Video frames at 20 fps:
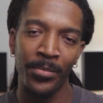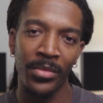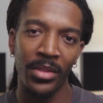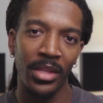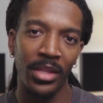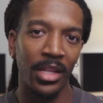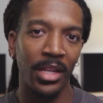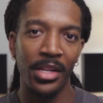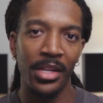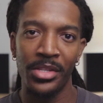
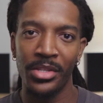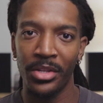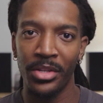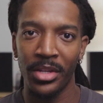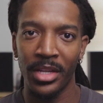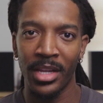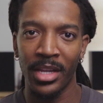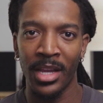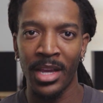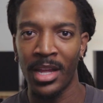the listener
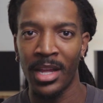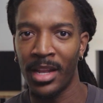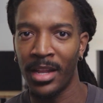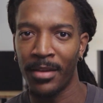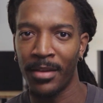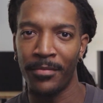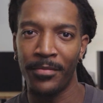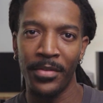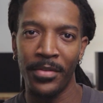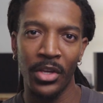can kind of
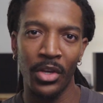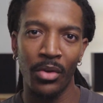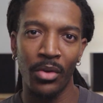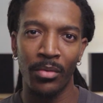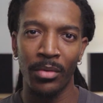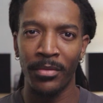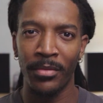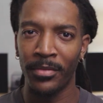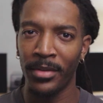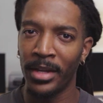like feel
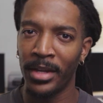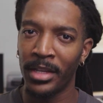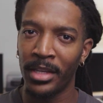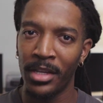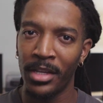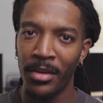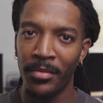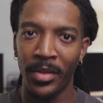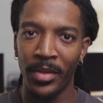reflective.